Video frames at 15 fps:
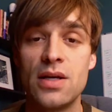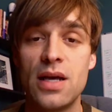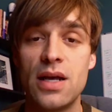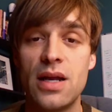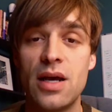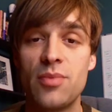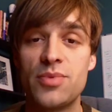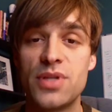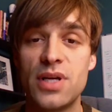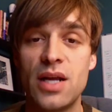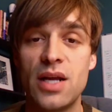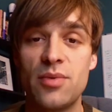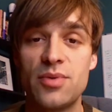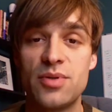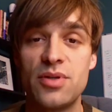It
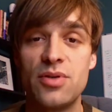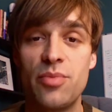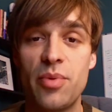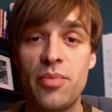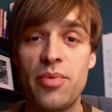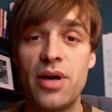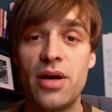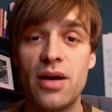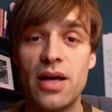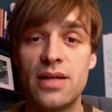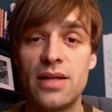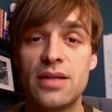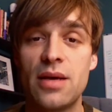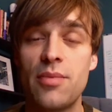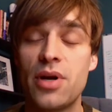helps you prepare ahead
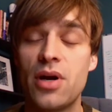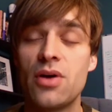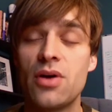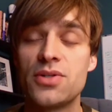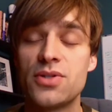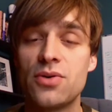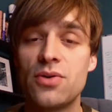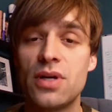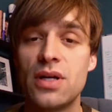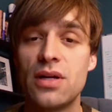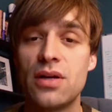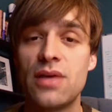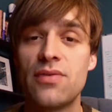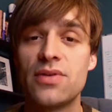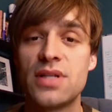of time, but also
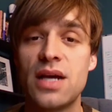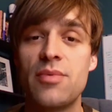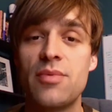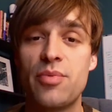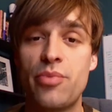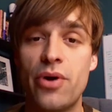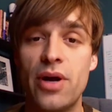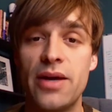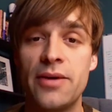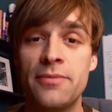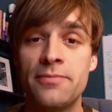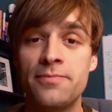it'll give us time to pray.